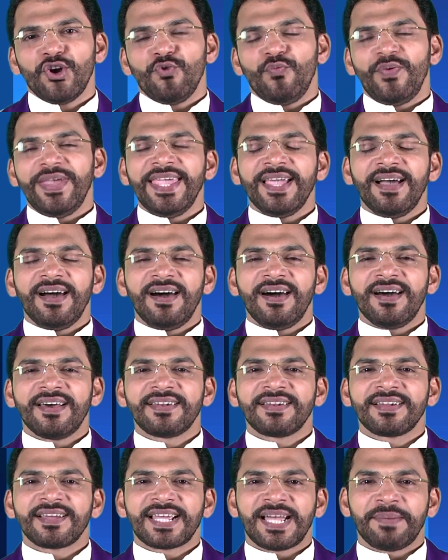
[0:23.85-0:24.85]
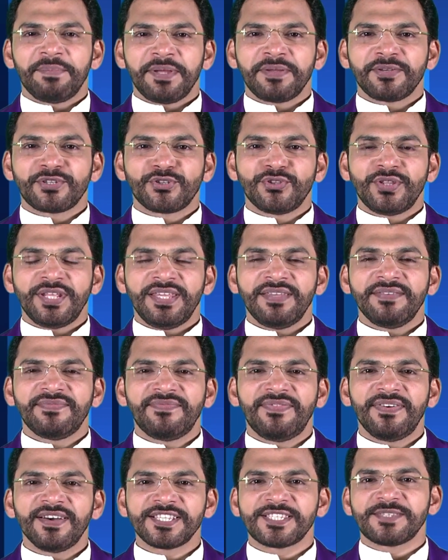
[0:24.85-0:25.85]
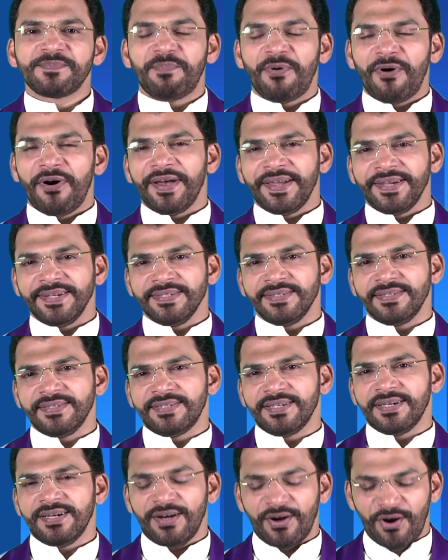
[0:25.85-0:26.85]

We are coming to the first point